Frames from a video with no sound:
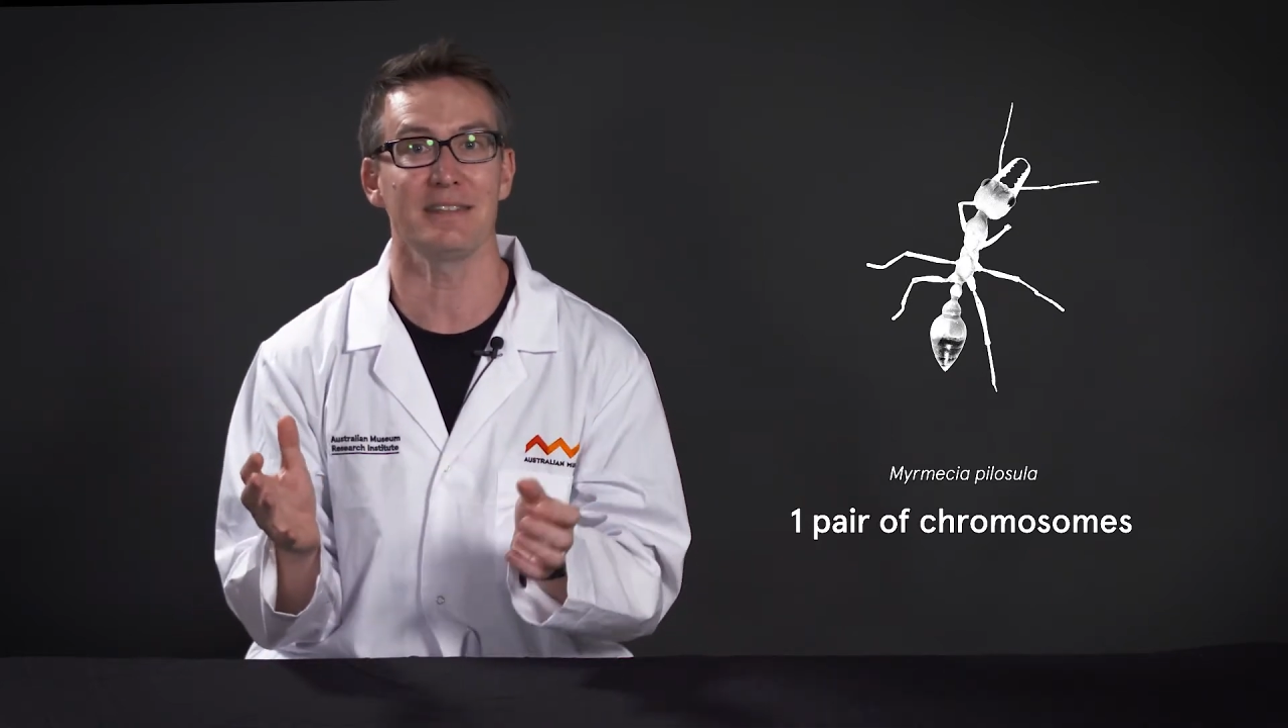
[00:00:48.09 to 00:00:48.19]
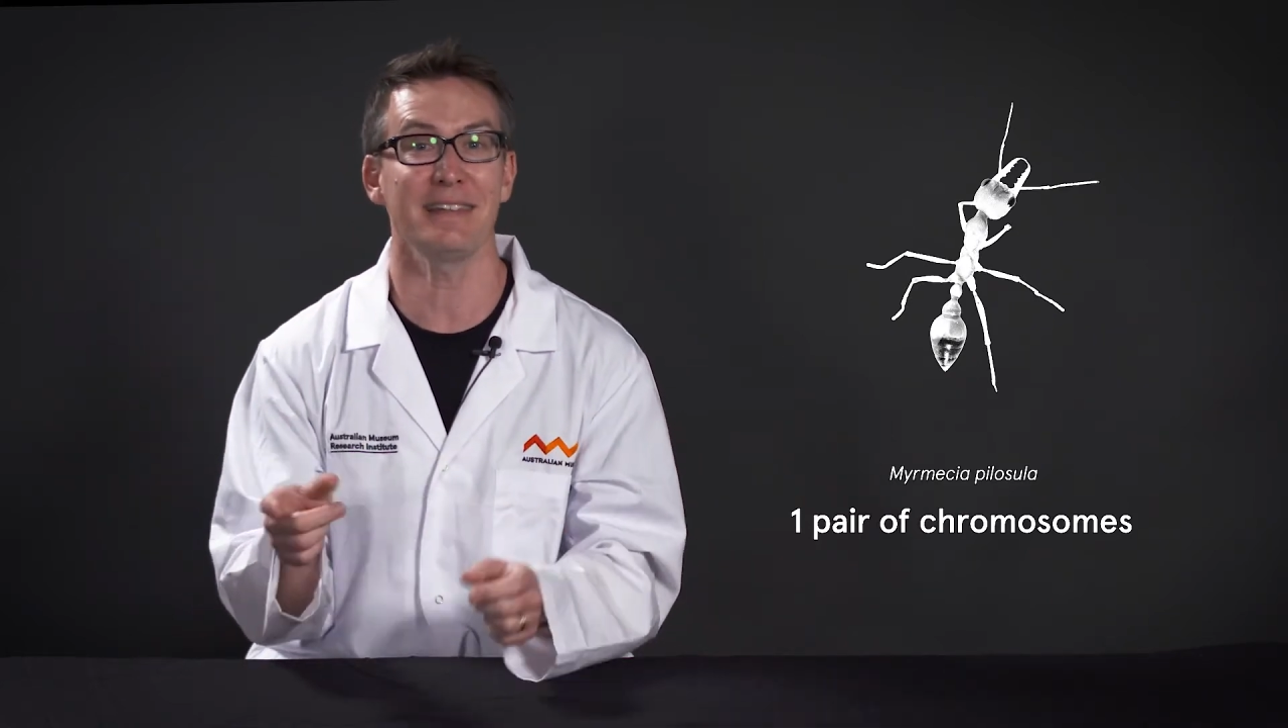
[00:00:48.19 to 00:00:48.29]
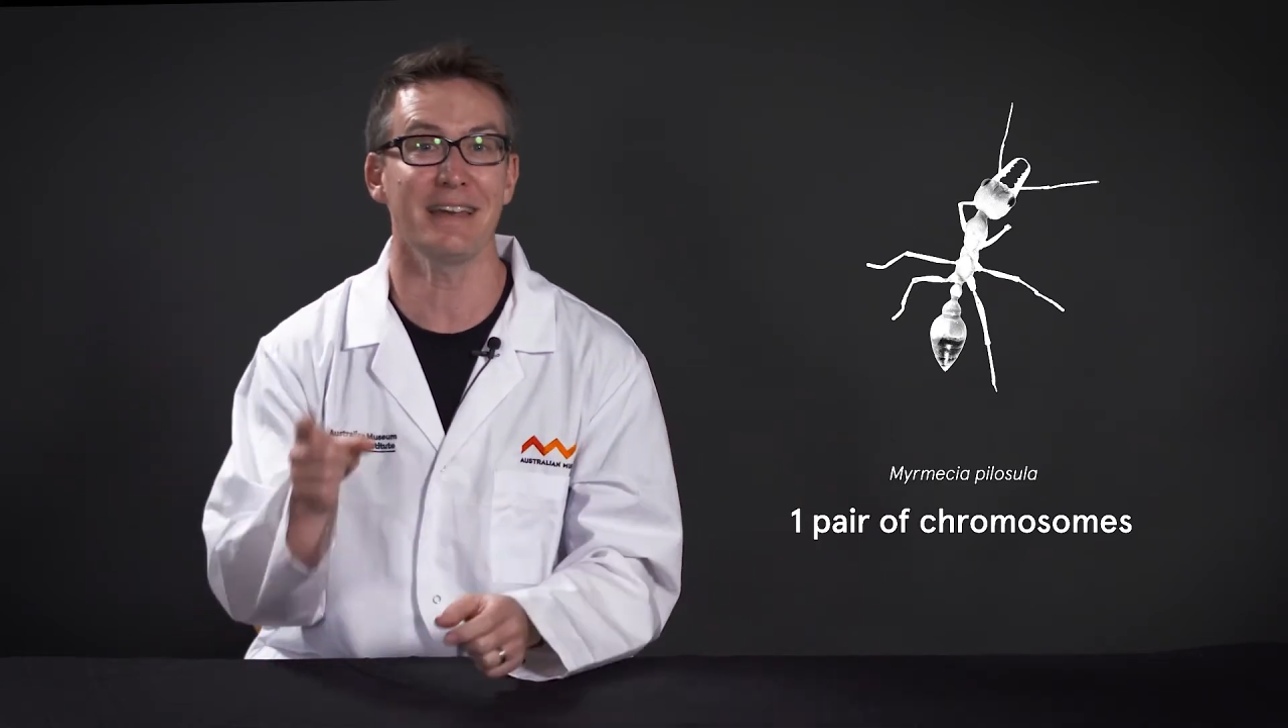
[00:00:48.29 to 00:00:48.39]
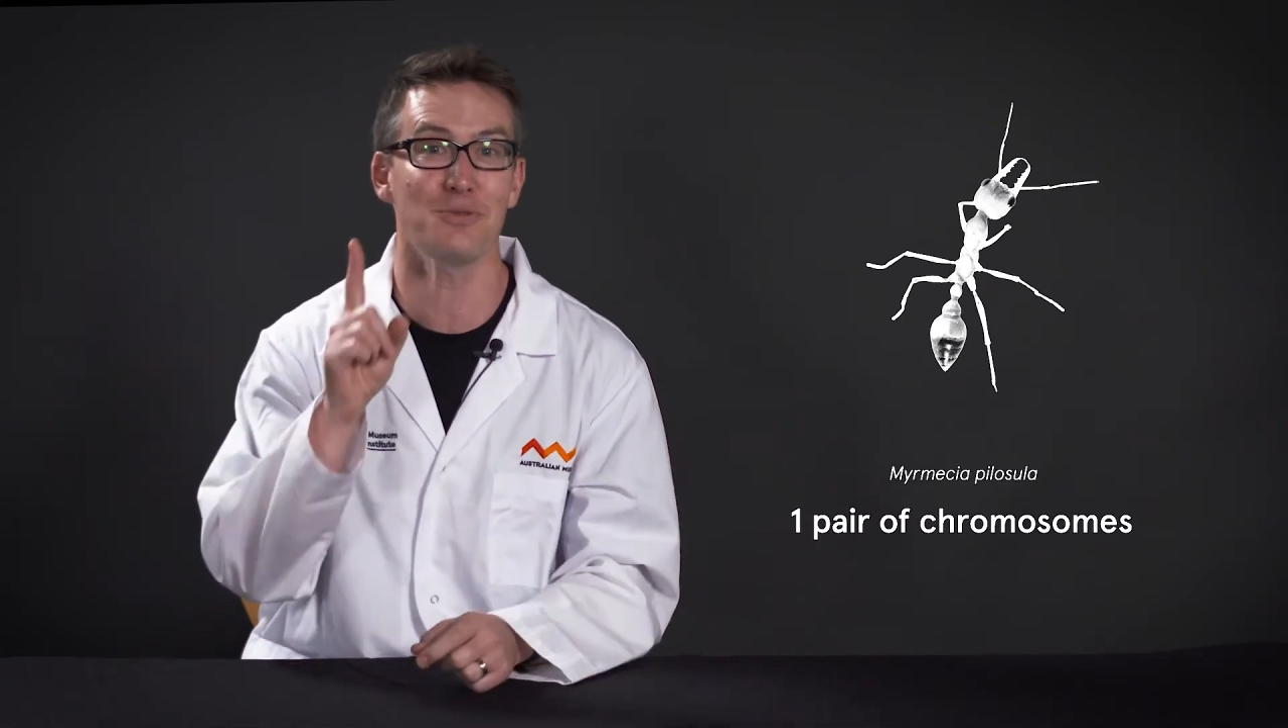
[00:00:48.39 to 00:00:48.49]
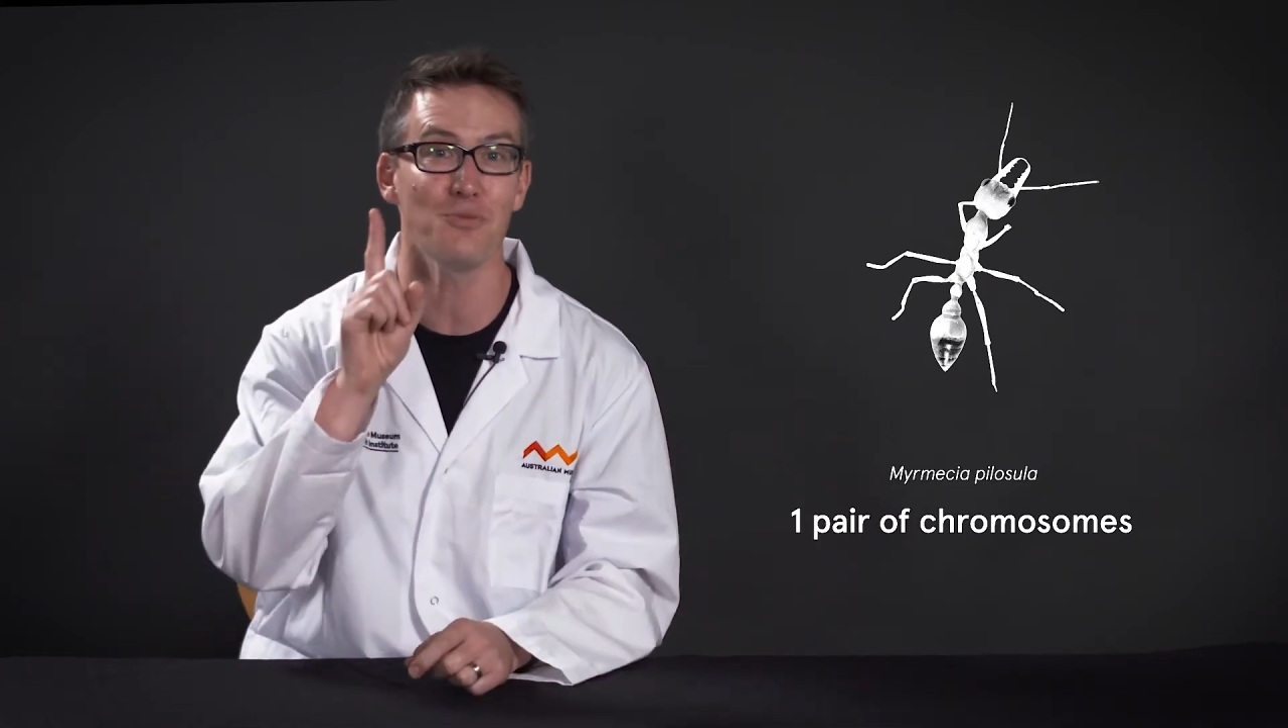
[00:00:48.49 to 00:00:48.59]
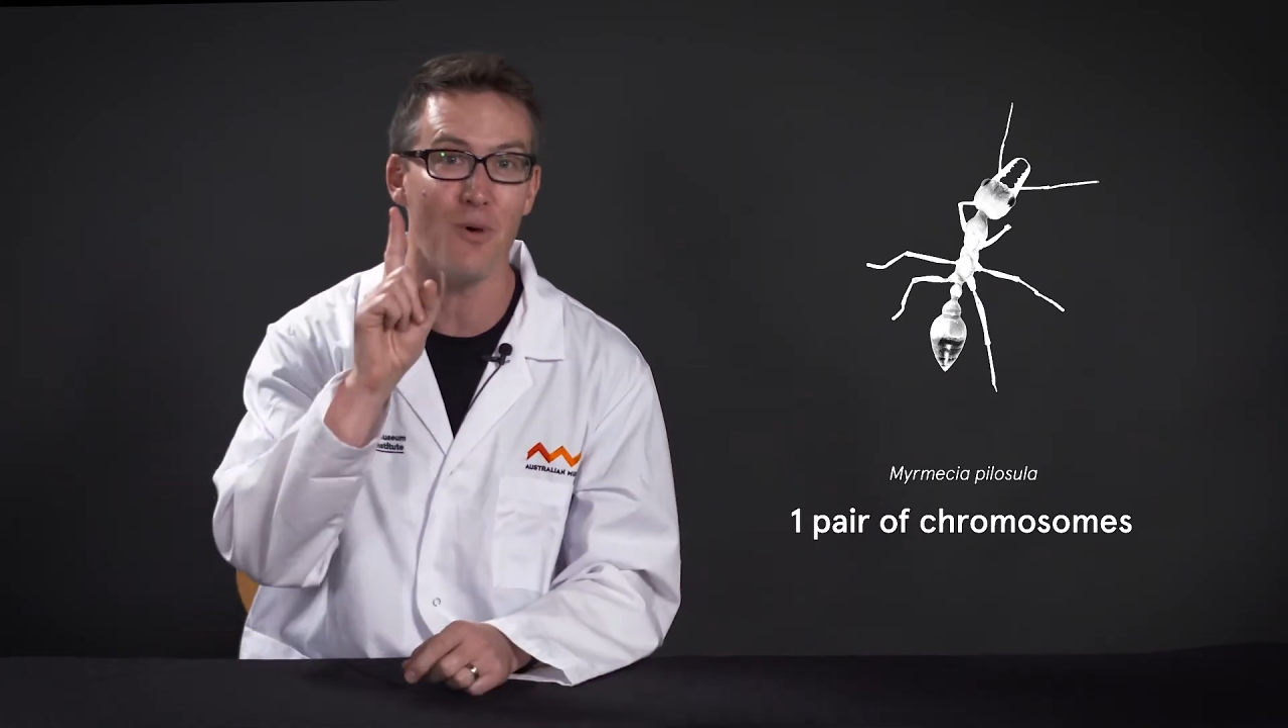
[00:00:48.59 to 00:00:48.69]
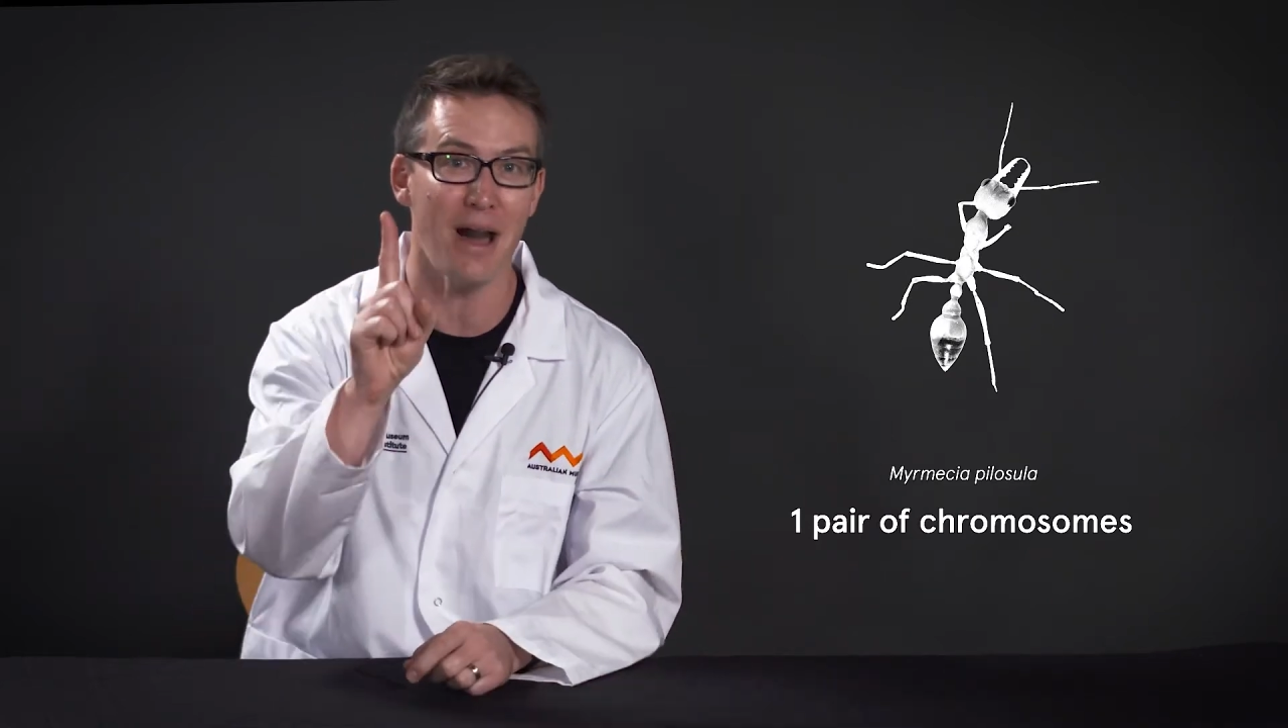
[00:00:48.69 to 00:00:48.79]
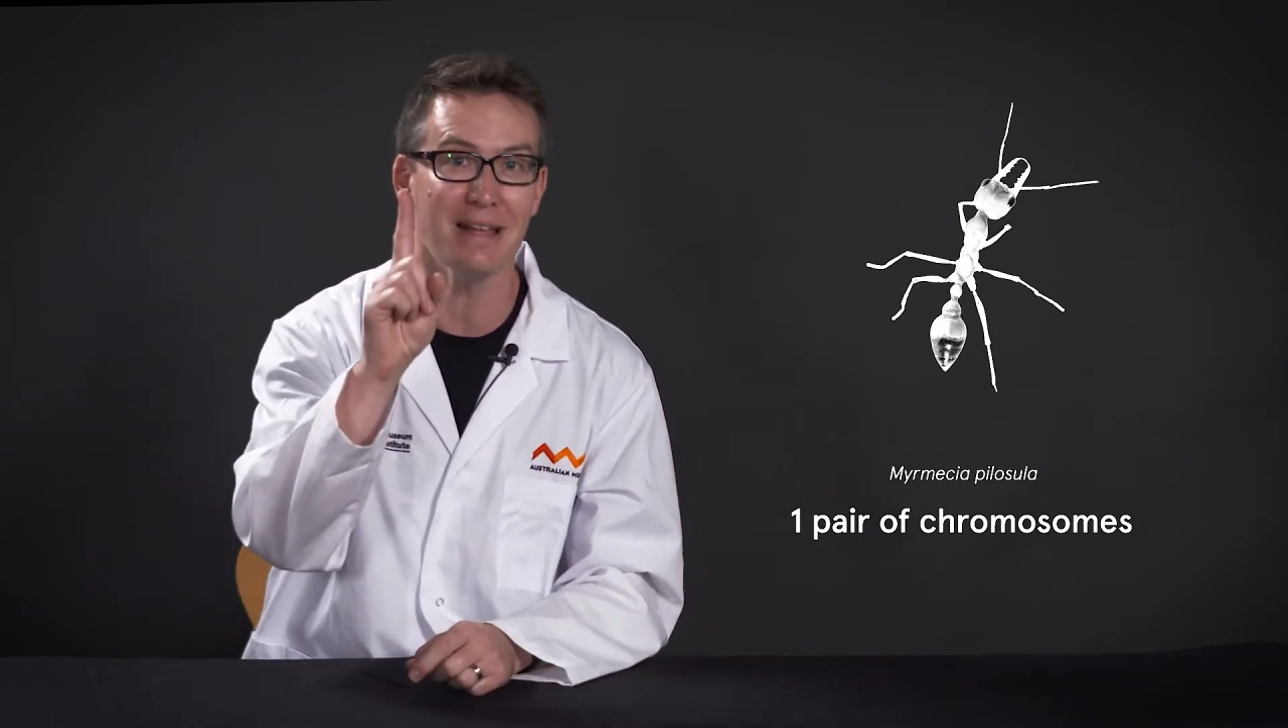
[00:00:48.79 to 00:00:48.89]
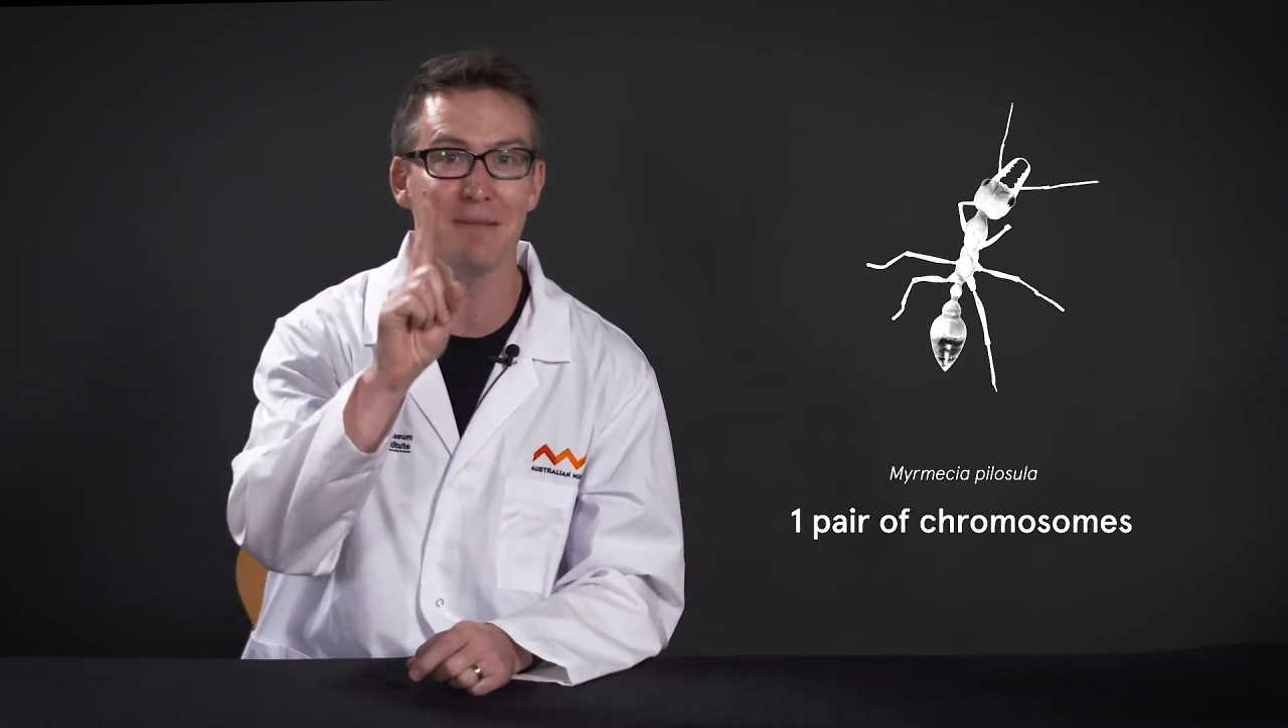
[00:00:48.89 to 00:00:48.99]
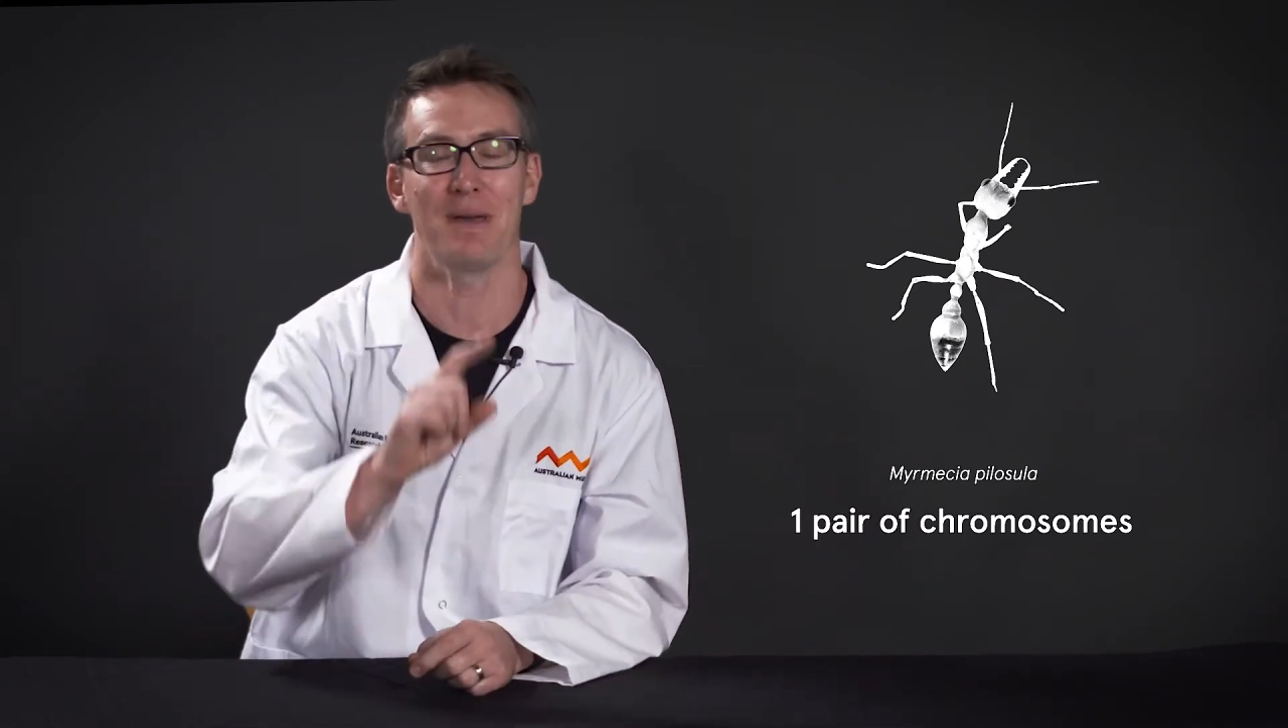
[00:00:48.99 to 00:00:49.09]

it has 1